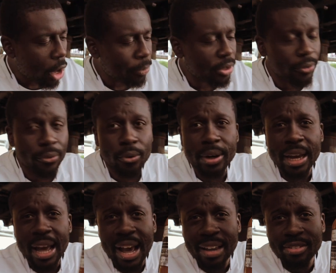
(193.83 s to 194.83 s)
Opted for
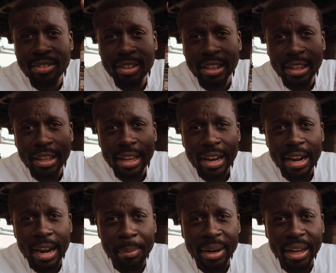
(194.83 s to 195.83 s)
their iced tea
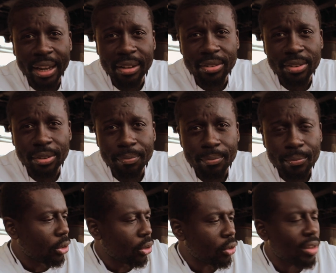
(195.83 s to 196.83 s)
lemonades.
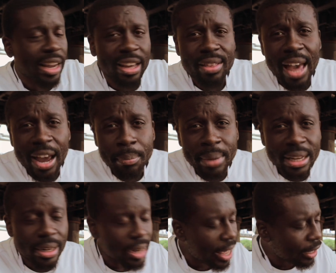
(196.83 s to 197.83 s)
Looks like it's
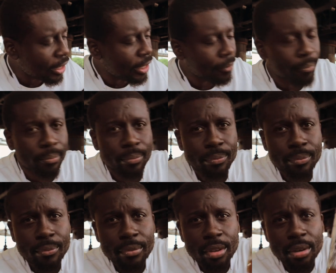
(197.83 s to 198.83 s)
handmade in Hackney.
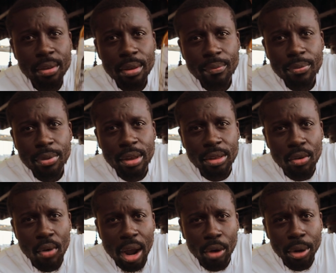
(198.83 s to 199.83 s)
says it
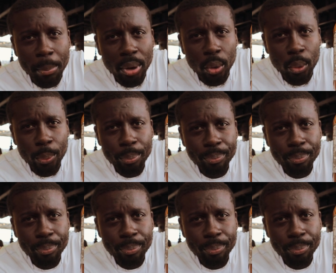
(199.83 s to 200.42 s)
right on the bottle.